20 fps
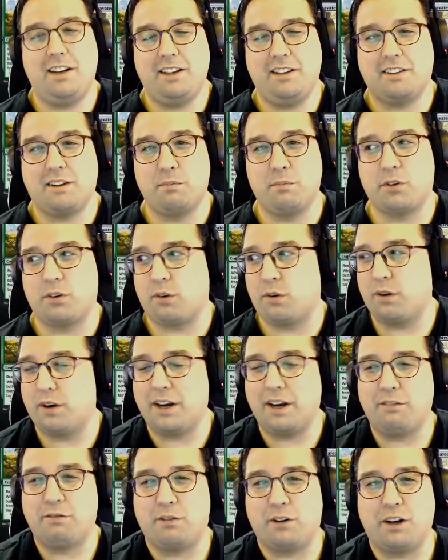I'm sorry, I
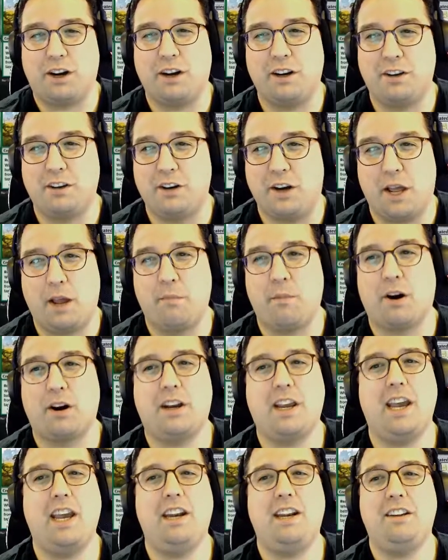forgot your name.
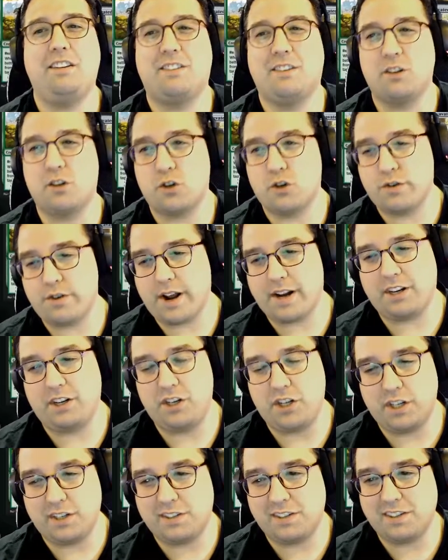Arcades, the
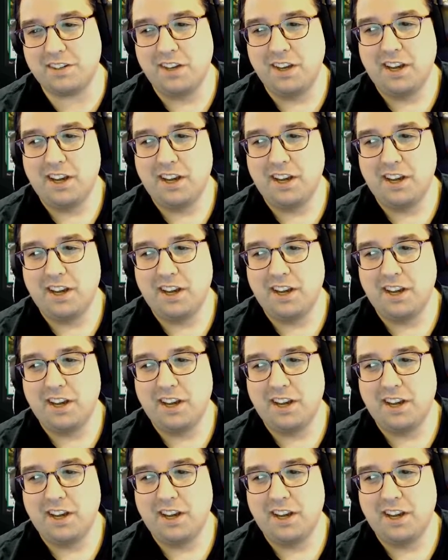strategist.